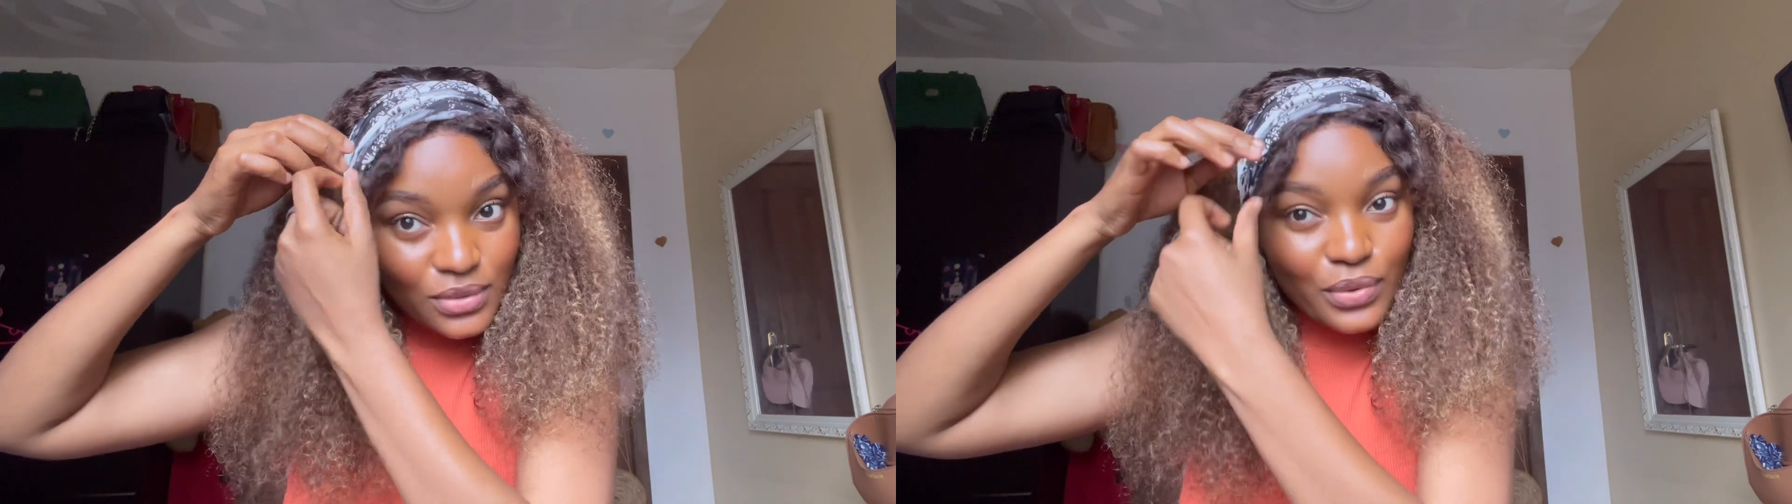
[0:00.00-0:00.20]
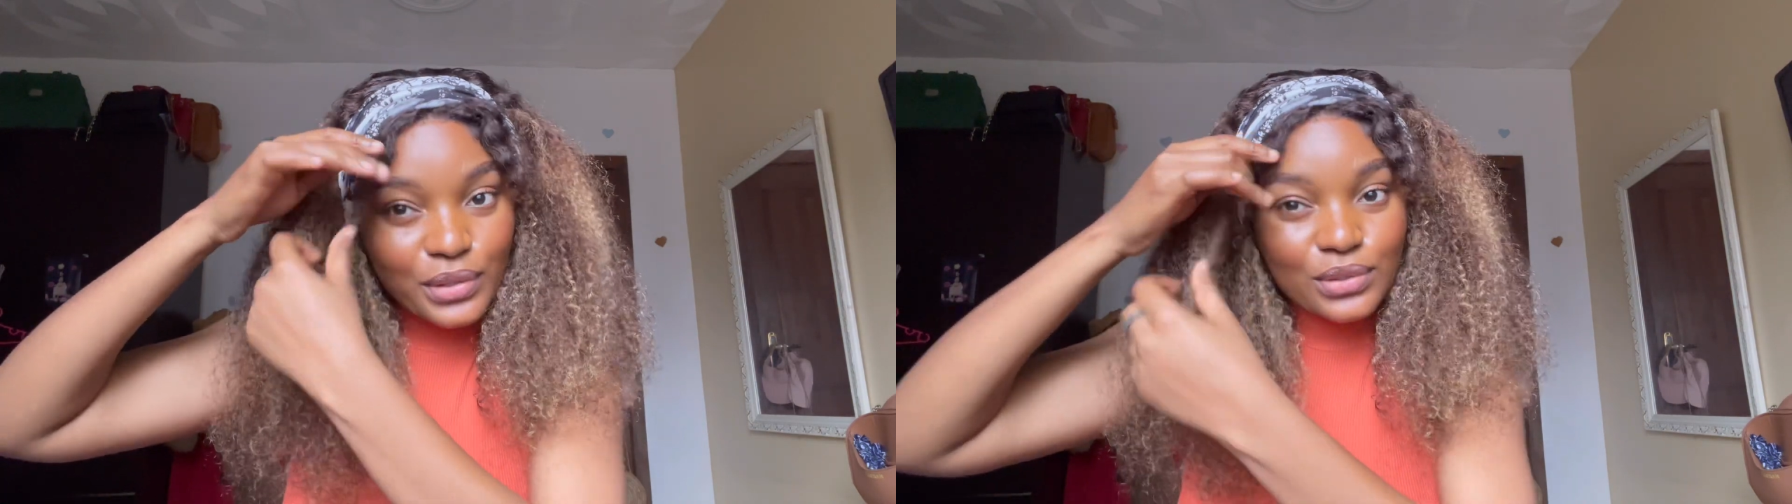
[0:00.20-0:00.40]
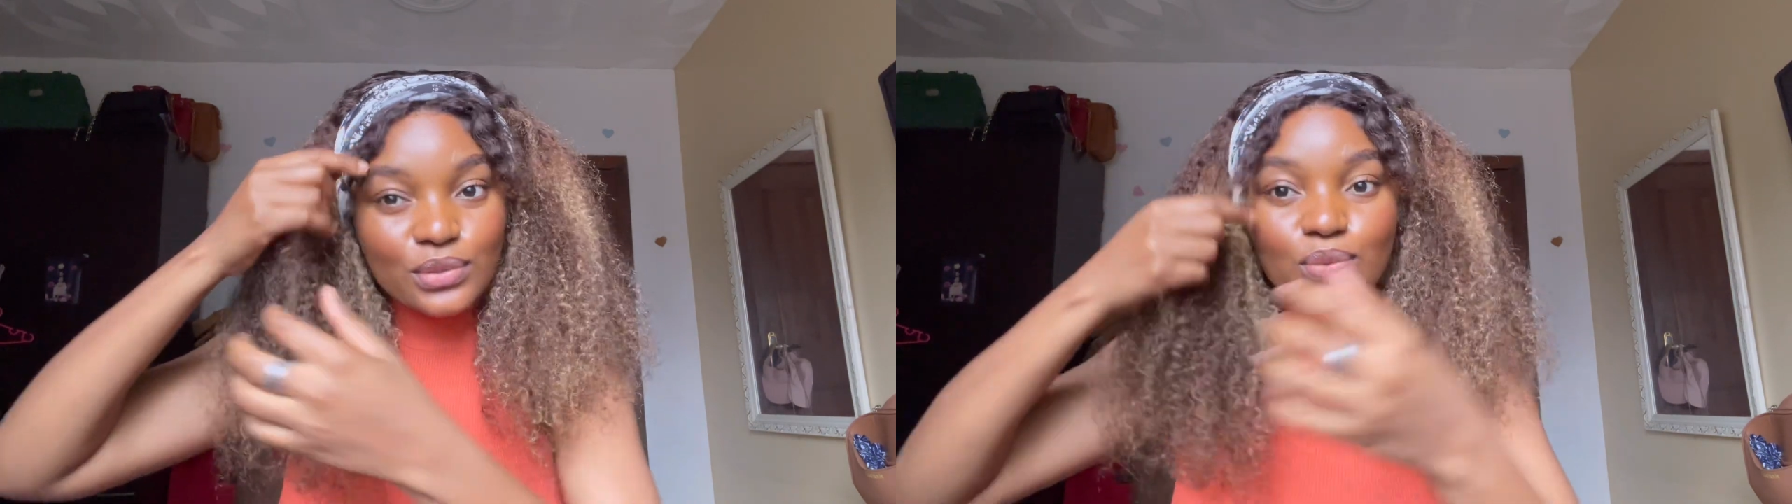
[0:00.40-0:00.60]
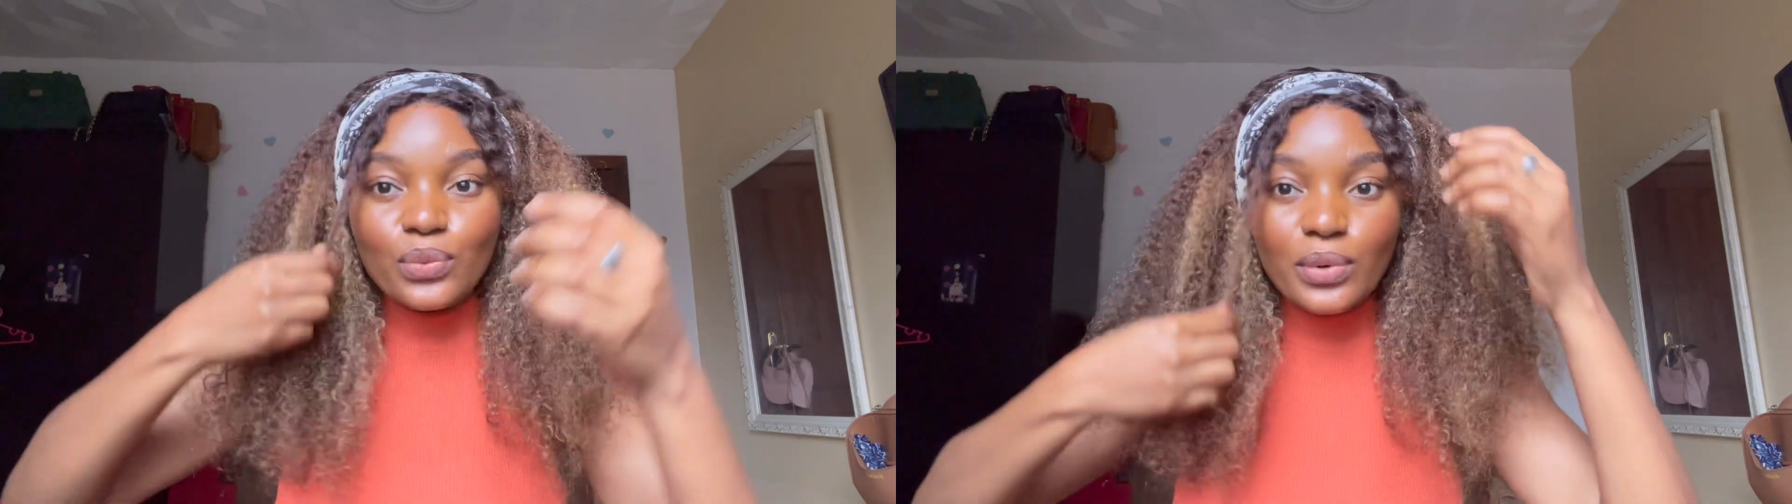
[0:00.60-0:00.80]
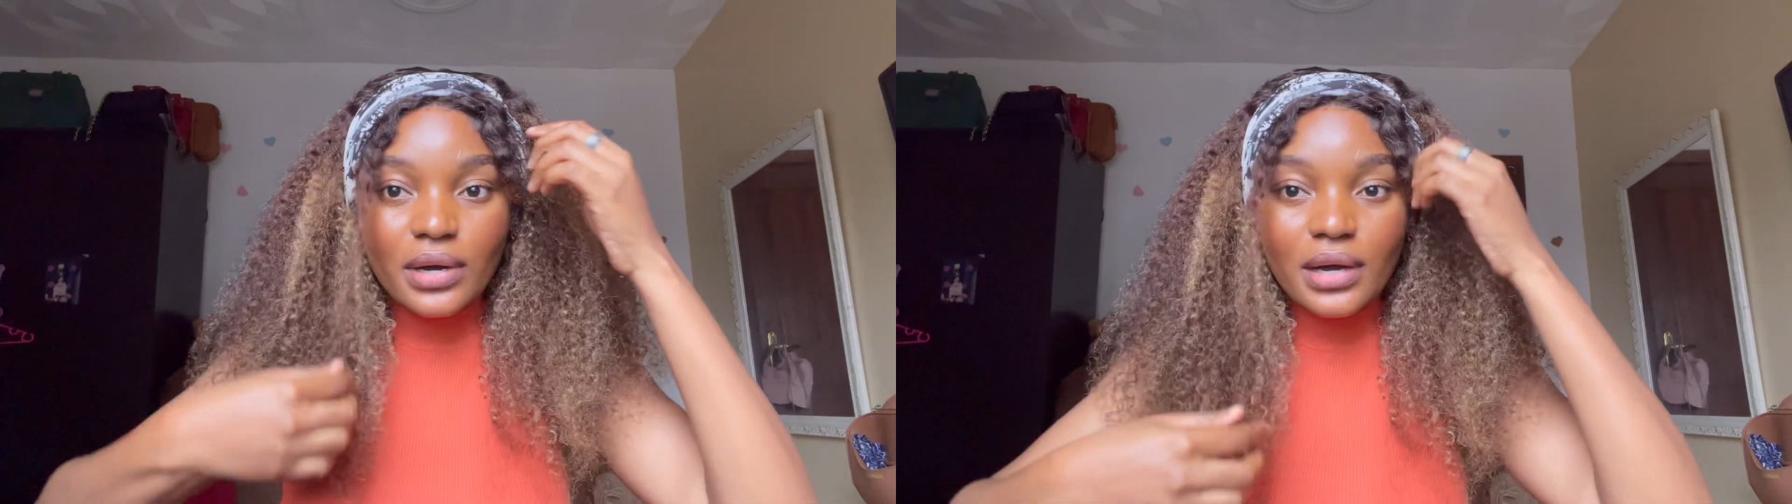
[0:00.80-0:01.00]
going to
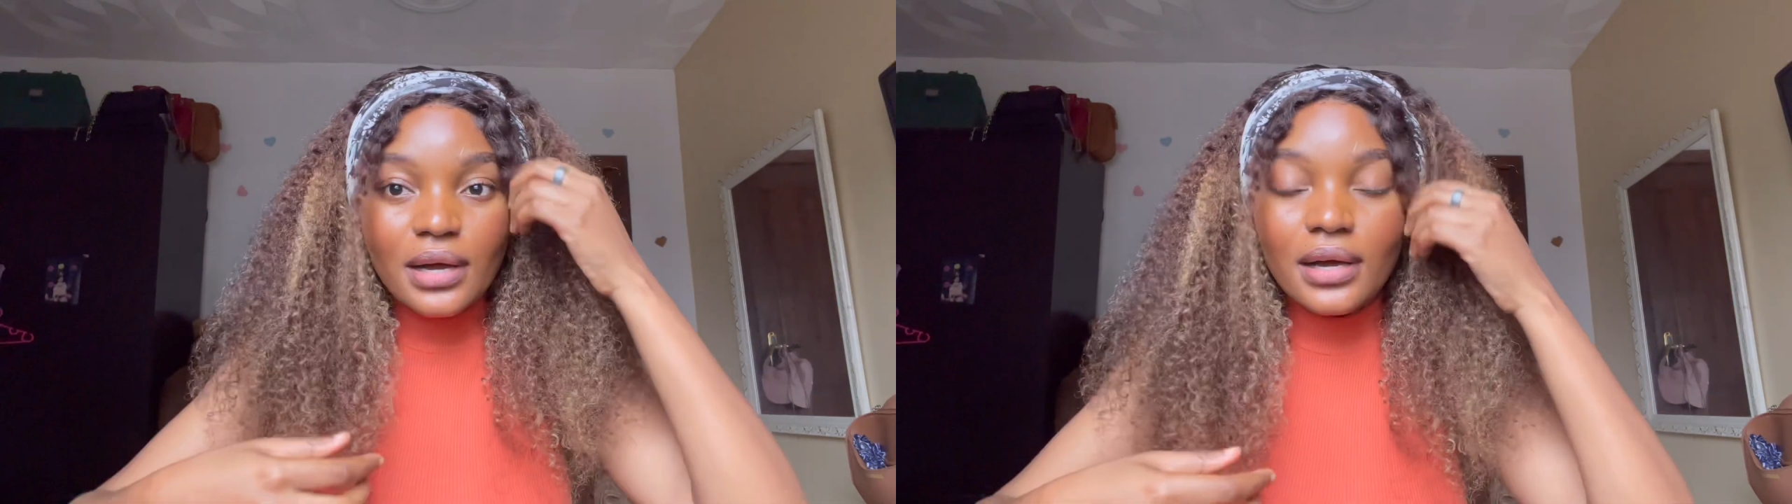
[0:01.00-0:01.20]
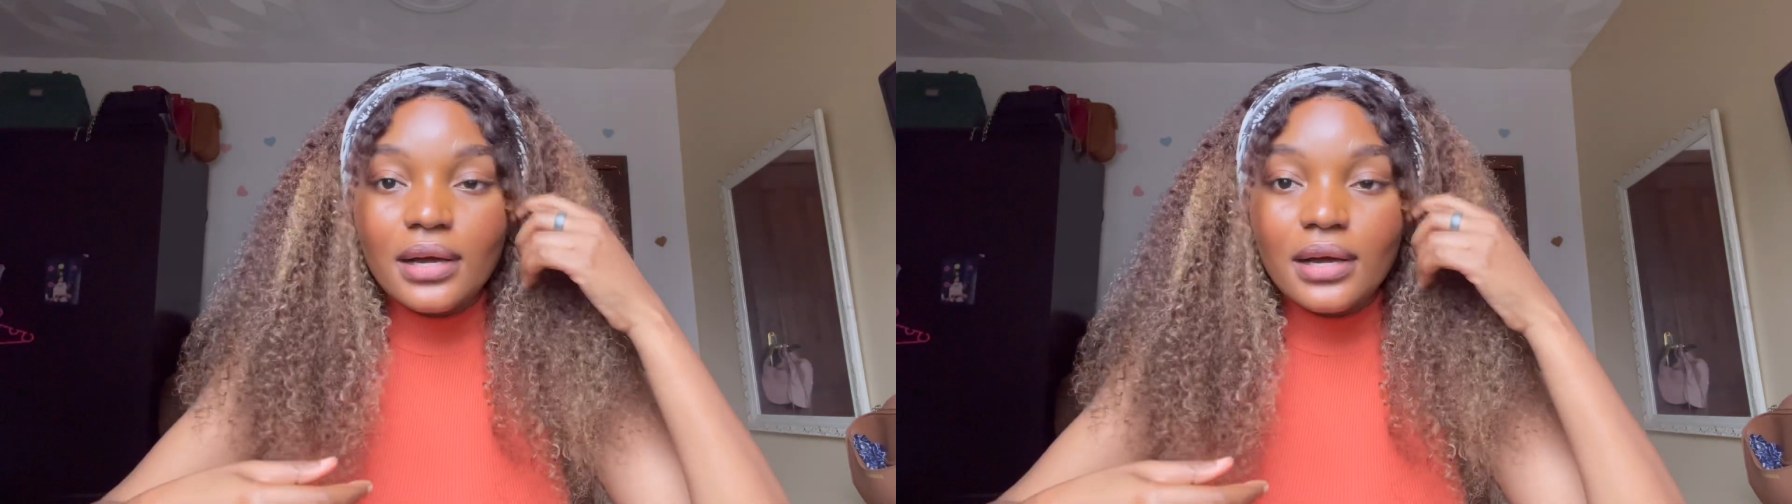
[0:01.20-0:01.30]
work.